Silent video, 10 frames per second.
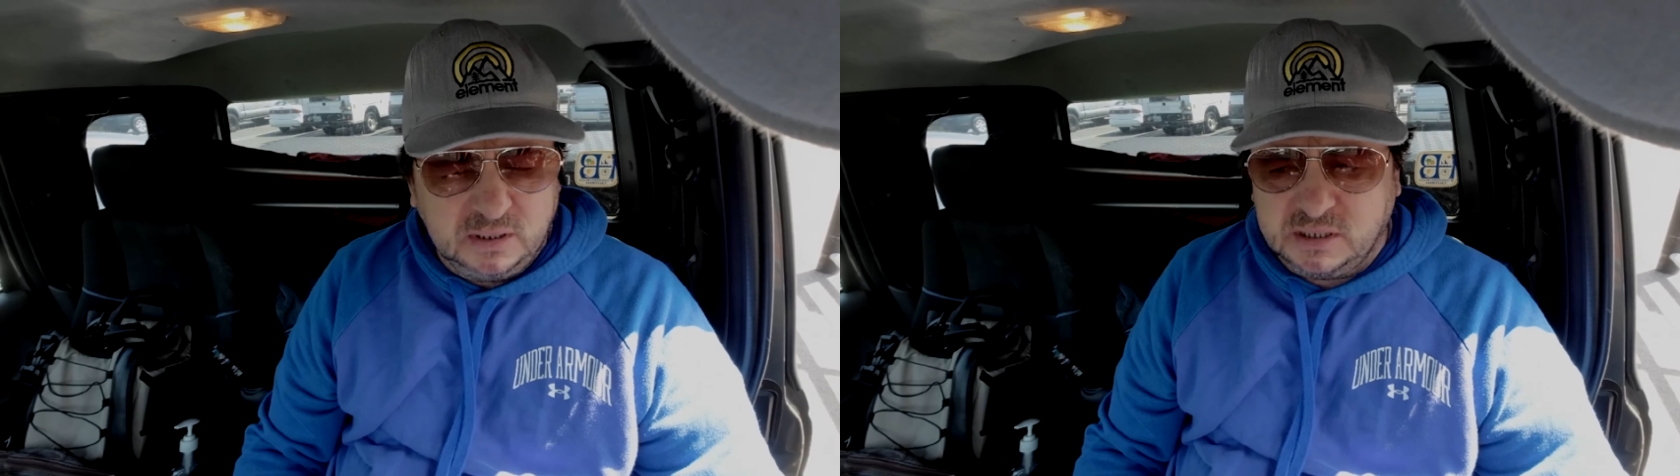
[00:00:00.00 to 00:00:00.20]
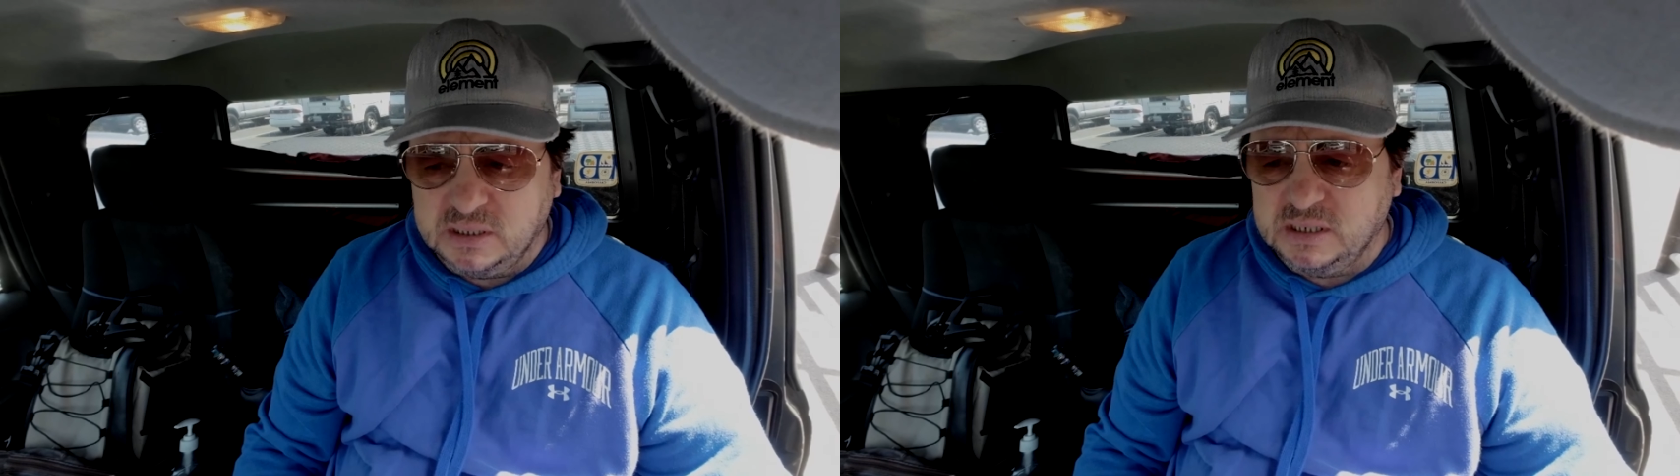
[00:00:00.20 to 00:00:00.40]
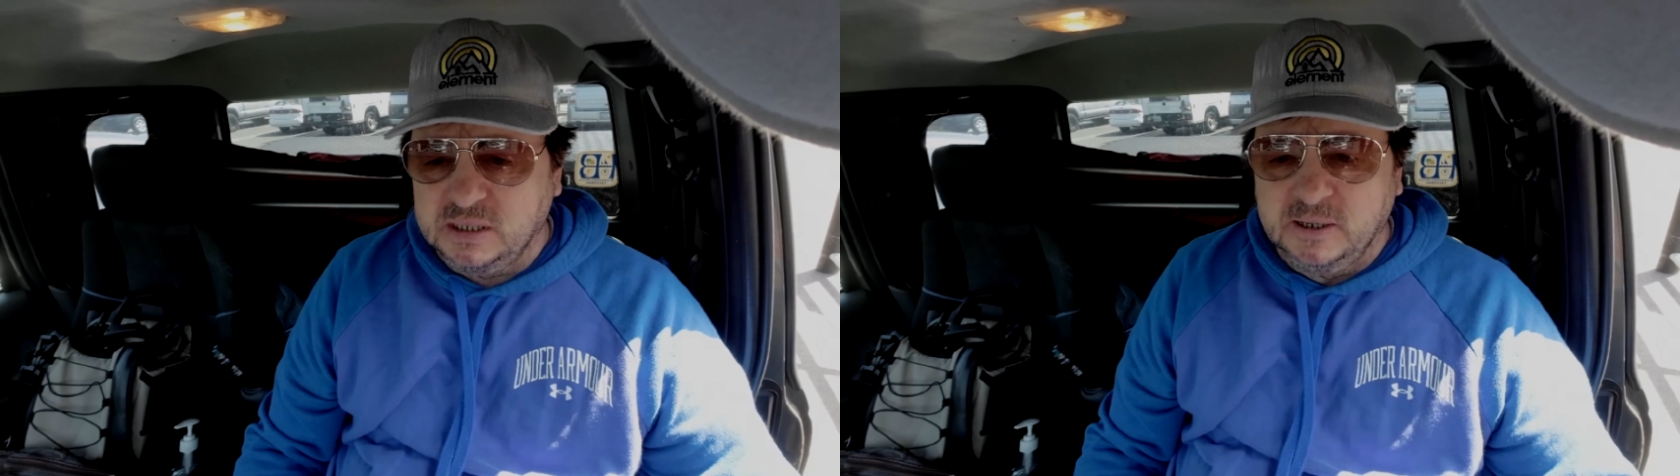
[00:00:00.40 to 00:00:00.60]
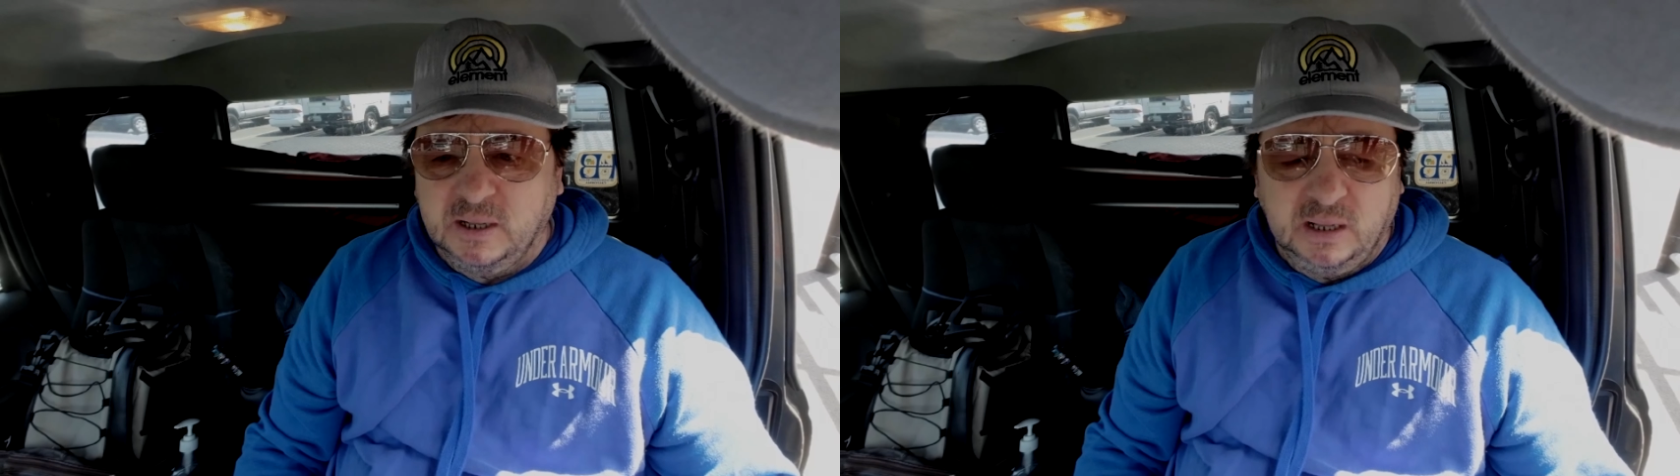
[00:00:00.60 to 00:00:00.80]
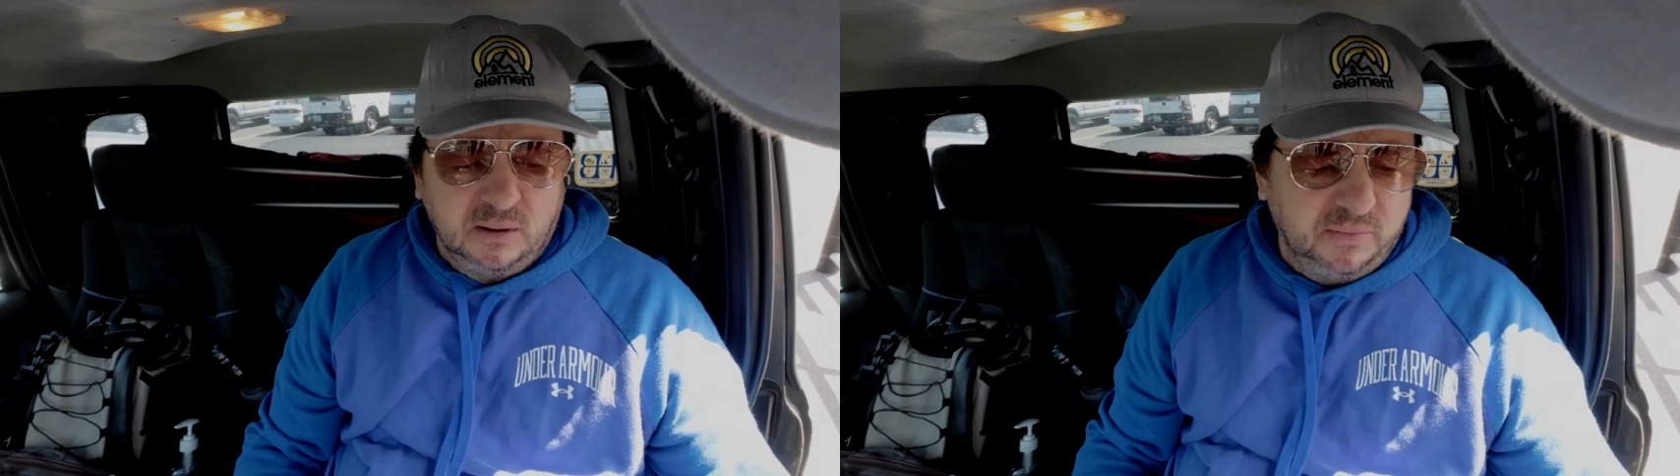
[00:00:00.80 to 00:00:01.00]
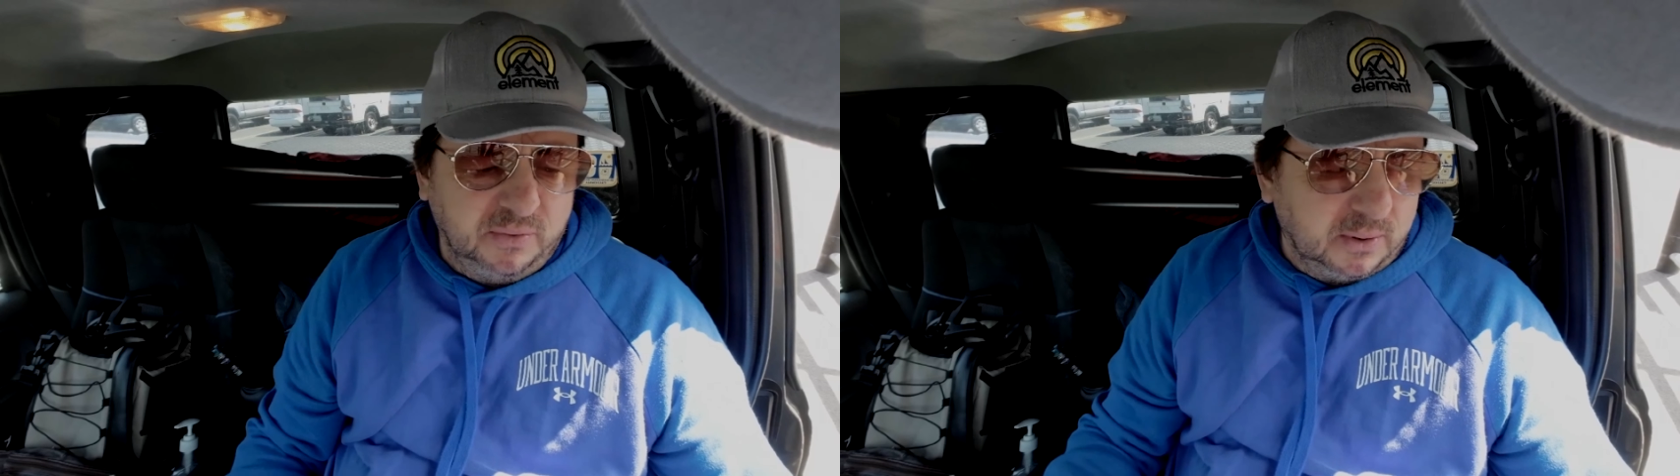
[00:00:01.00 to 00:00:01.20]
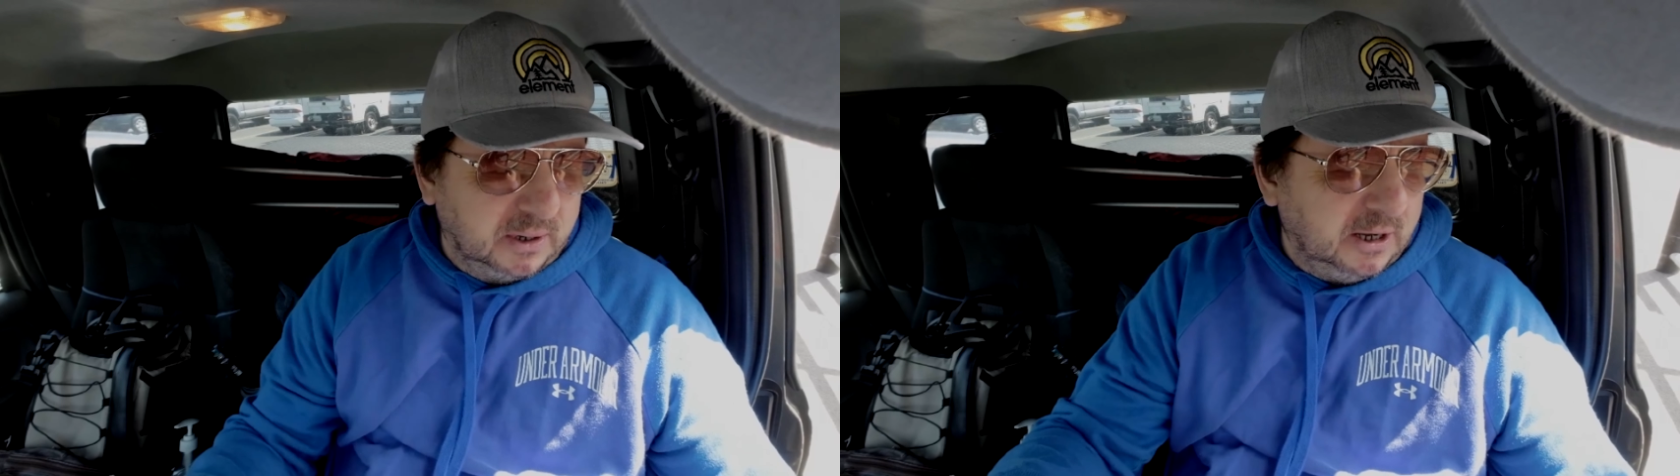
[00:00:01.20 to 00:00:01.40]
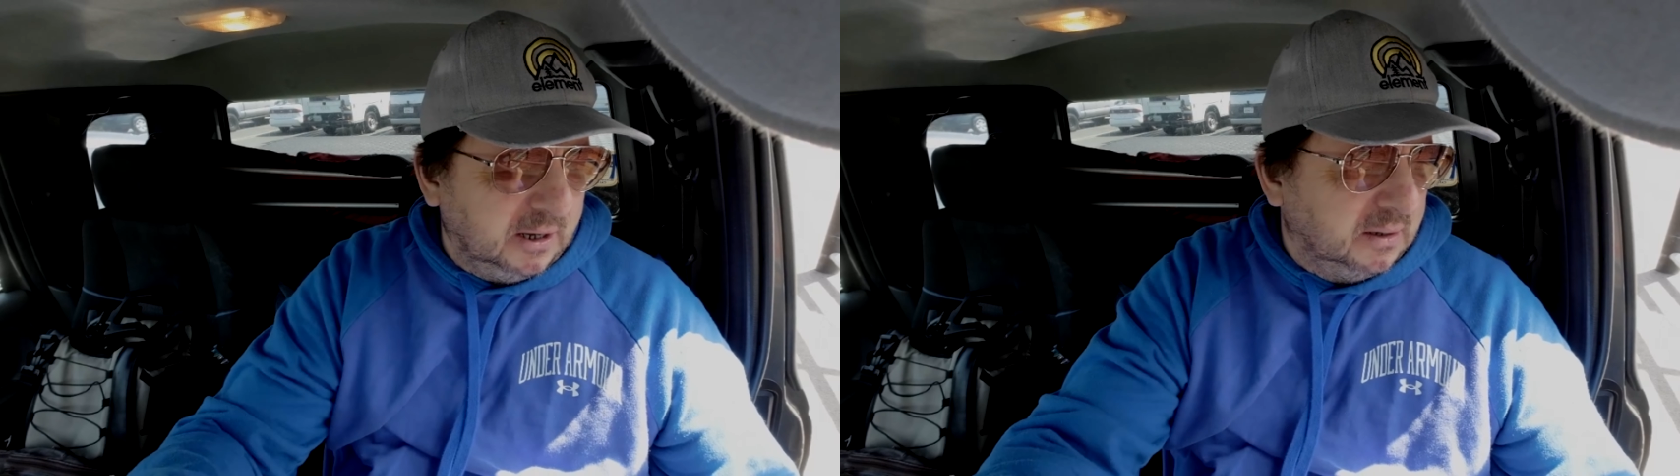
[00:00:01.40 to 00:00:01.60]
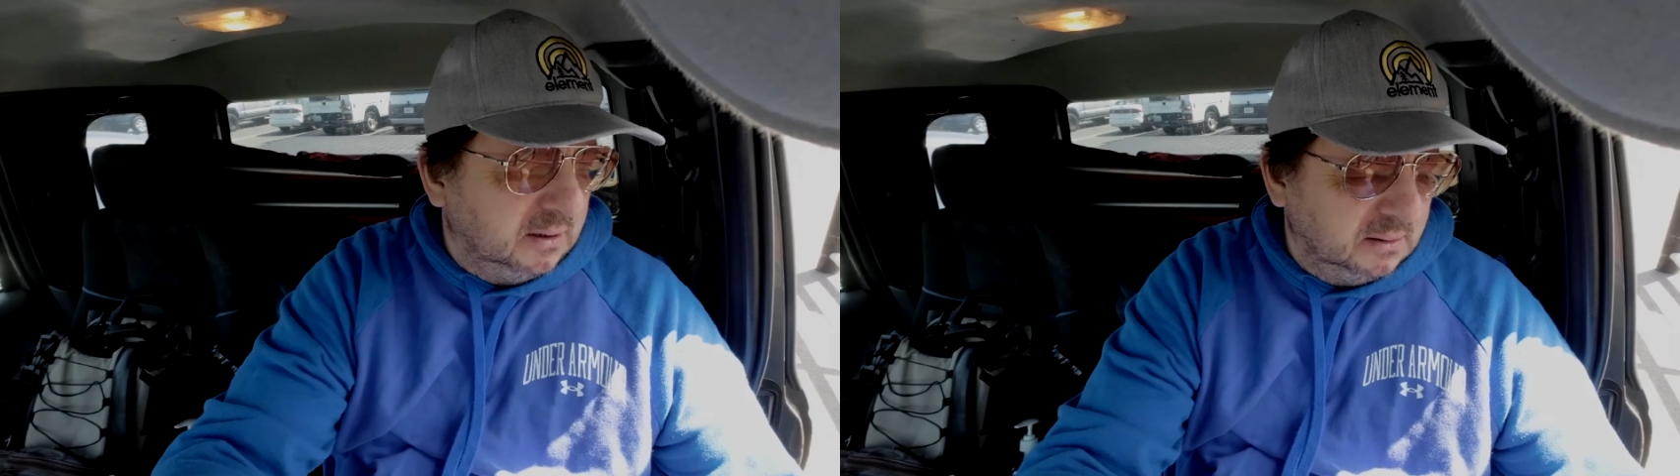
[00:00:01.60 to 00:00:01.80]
it says 4K.